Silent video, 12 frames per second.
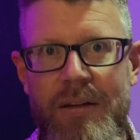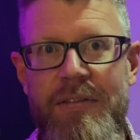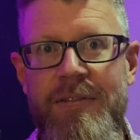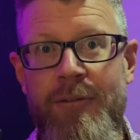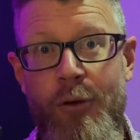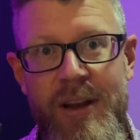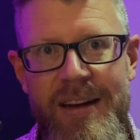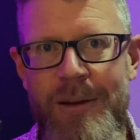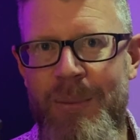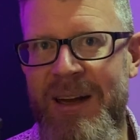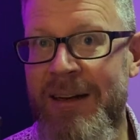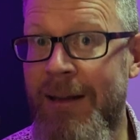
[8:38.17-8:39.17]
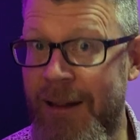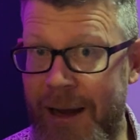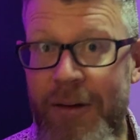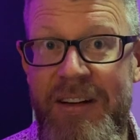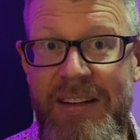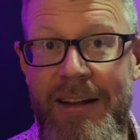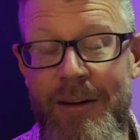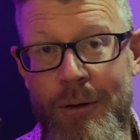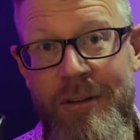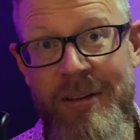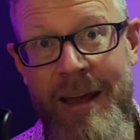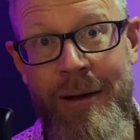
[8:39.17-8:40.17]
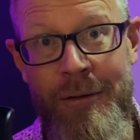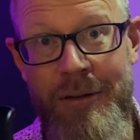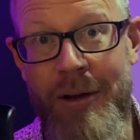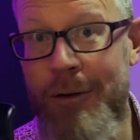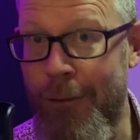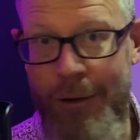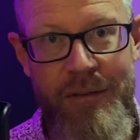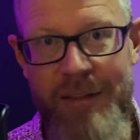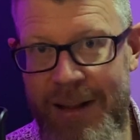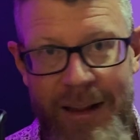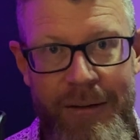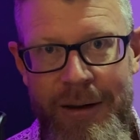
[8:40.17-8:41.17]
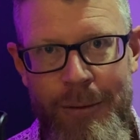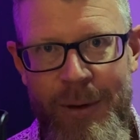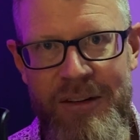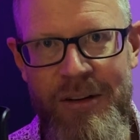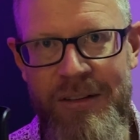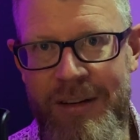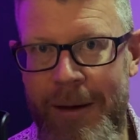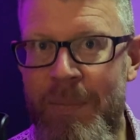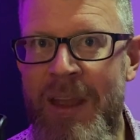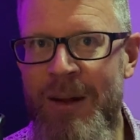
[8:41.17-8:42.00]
freedom and clarity in your sound across the clarion register.